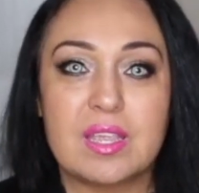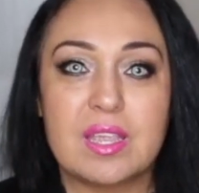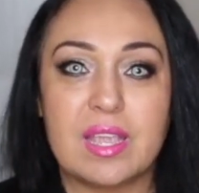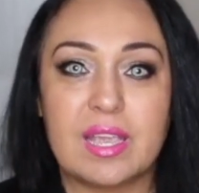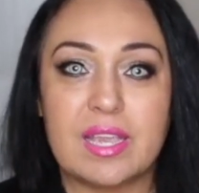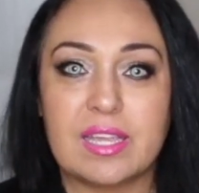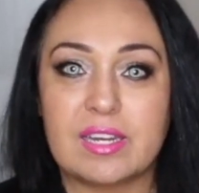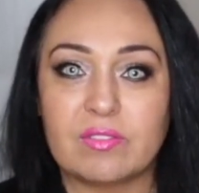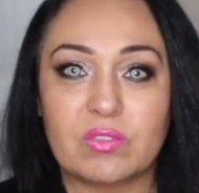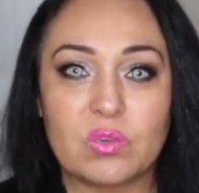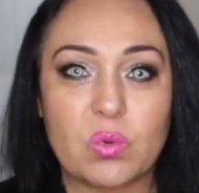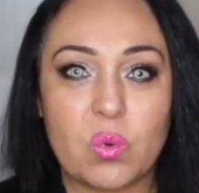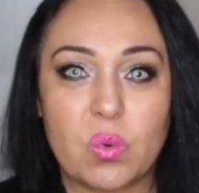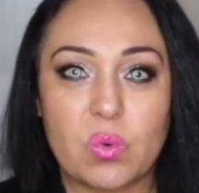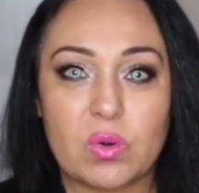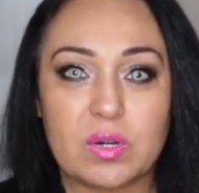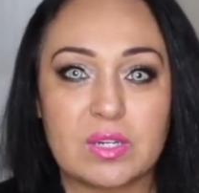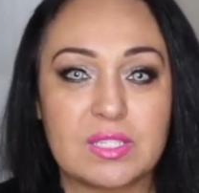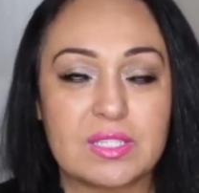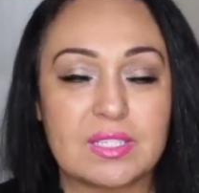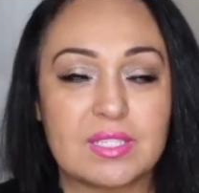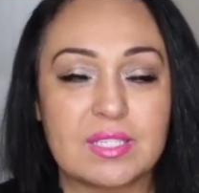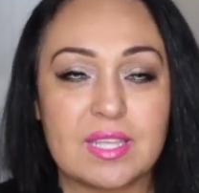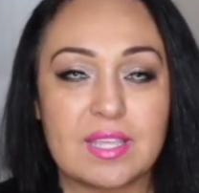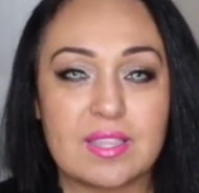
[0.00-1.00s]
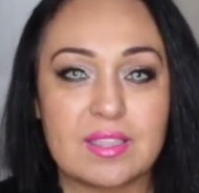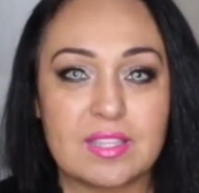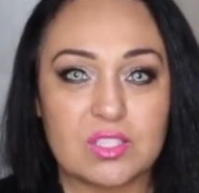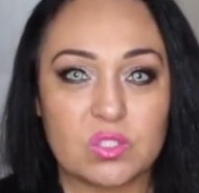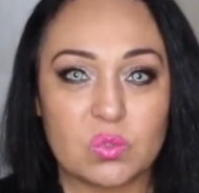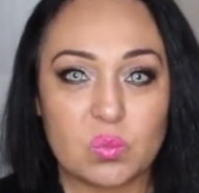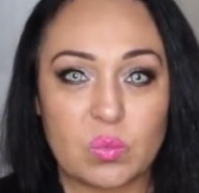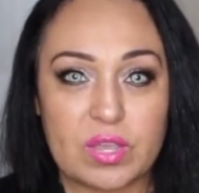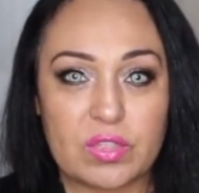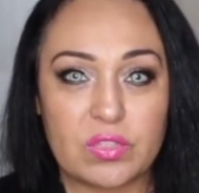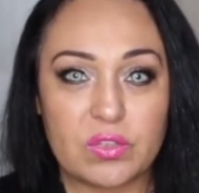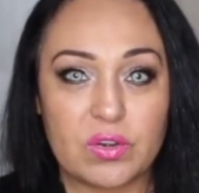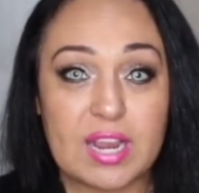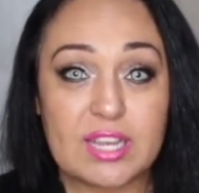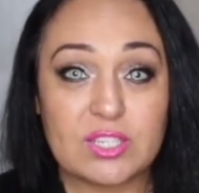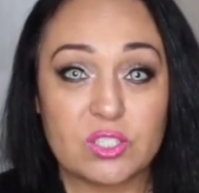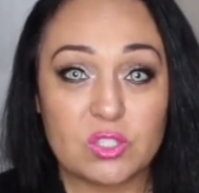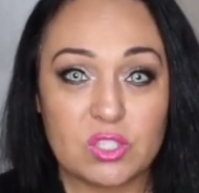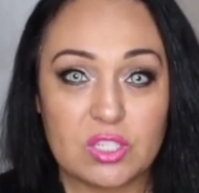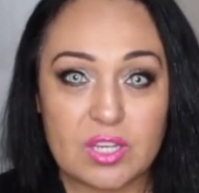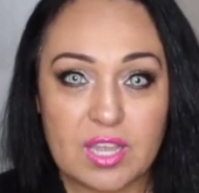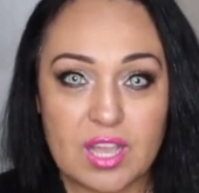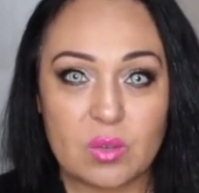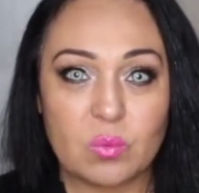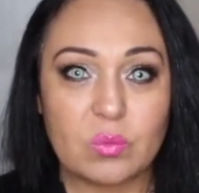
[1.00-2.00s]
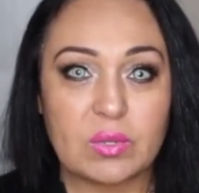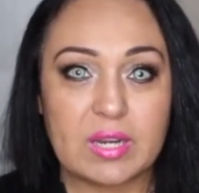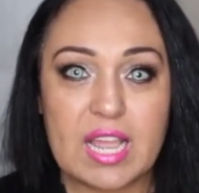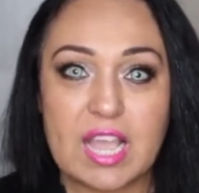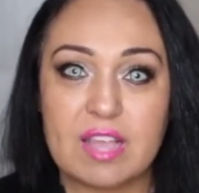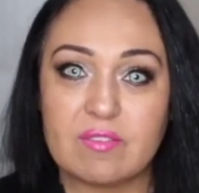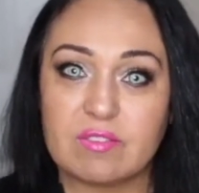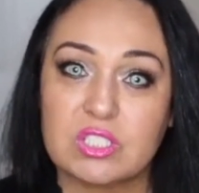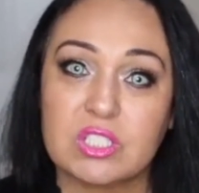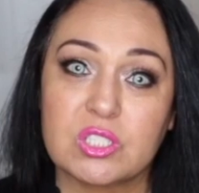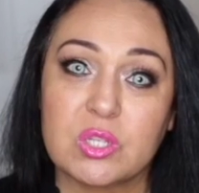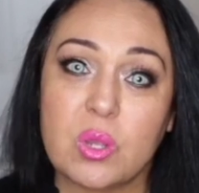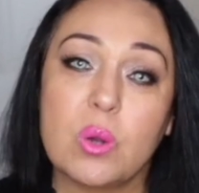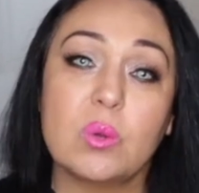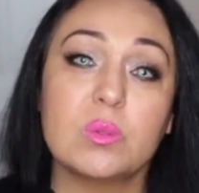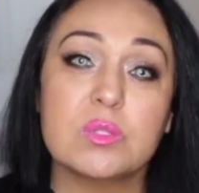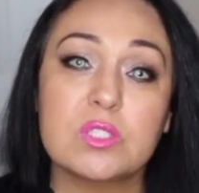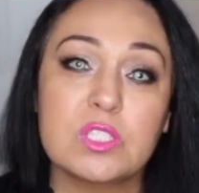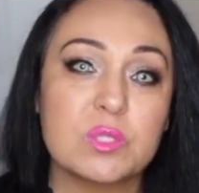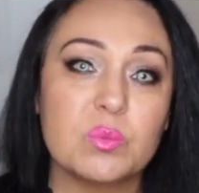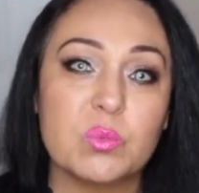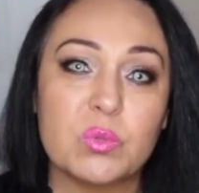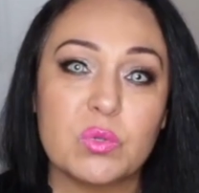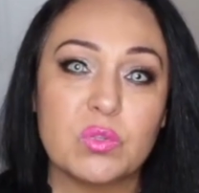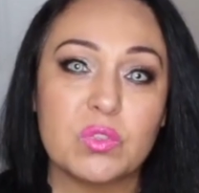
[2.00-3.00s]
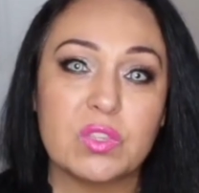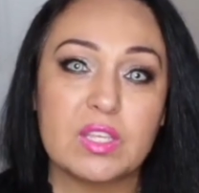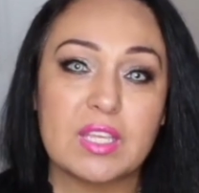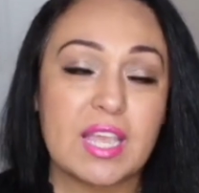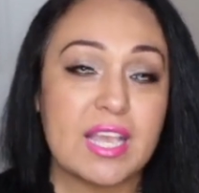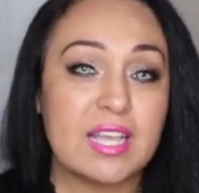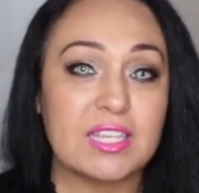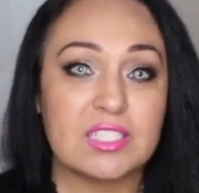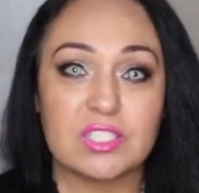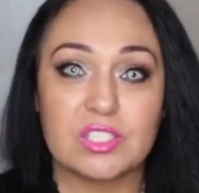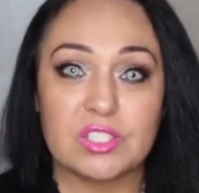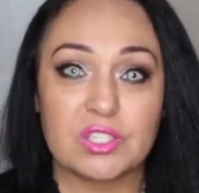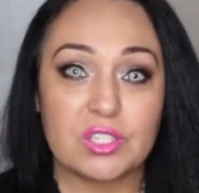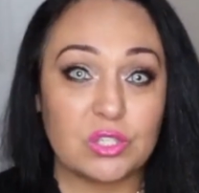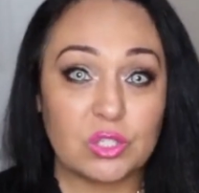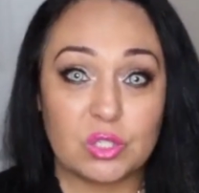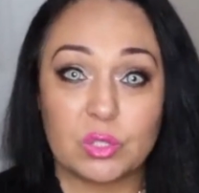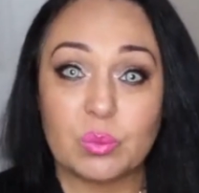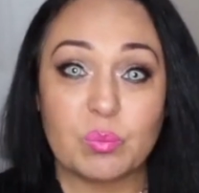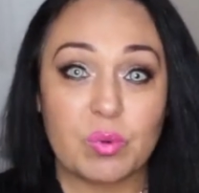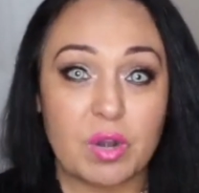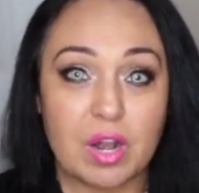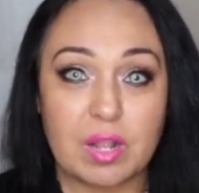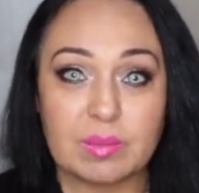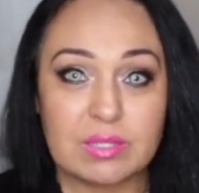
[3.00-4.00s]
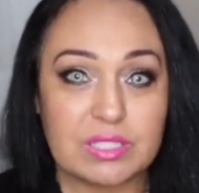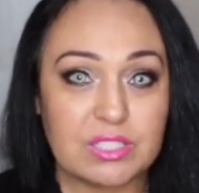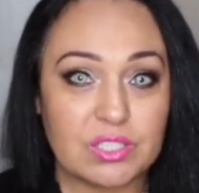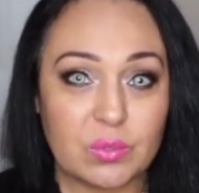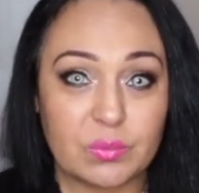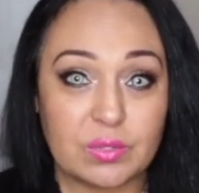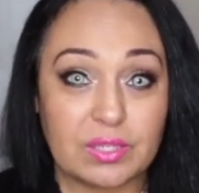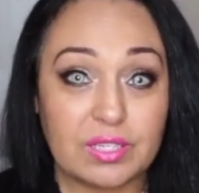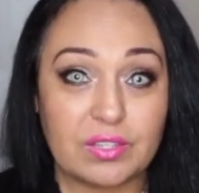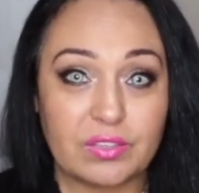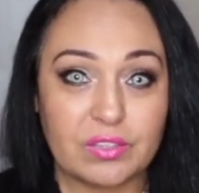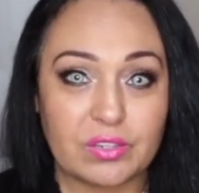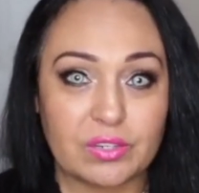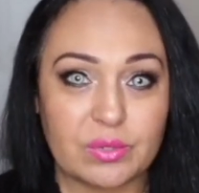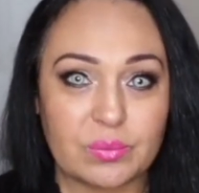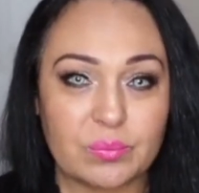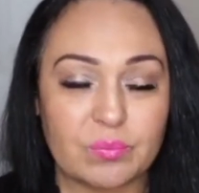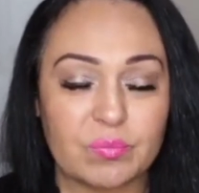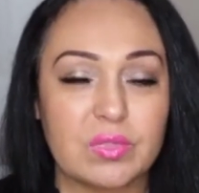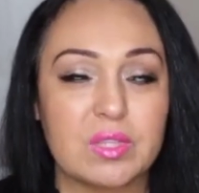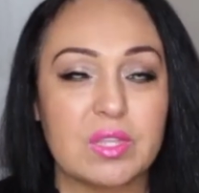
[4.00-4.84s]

And of course, in this weather, I do not want to have a cold smoothie as you probably don't either.